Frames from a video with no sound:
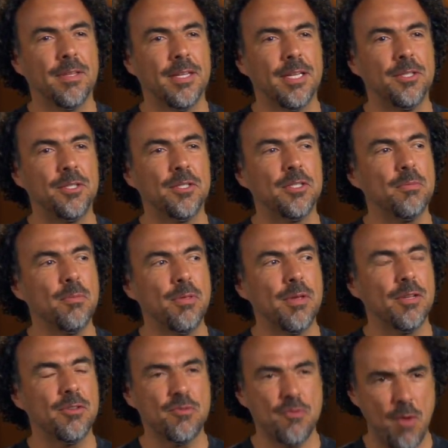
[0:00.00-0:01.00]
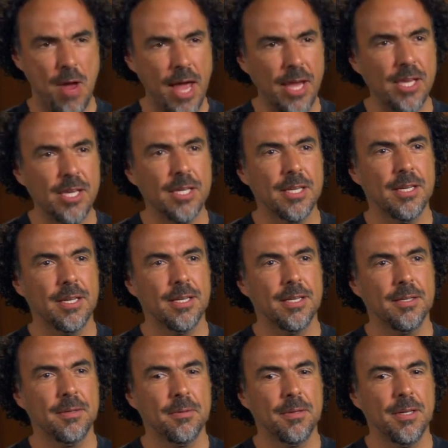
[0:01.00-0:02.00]
And there's something tragic
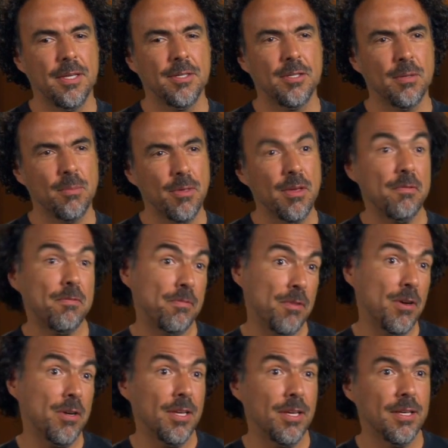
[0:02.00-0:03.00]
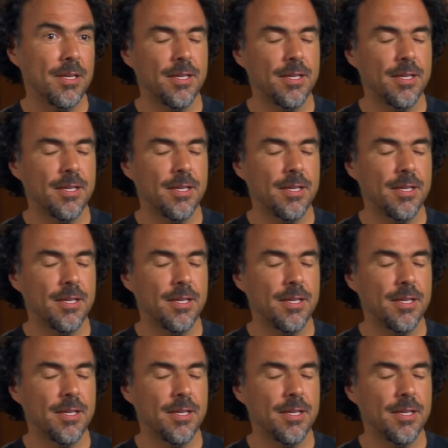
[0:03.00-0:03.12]
and something funny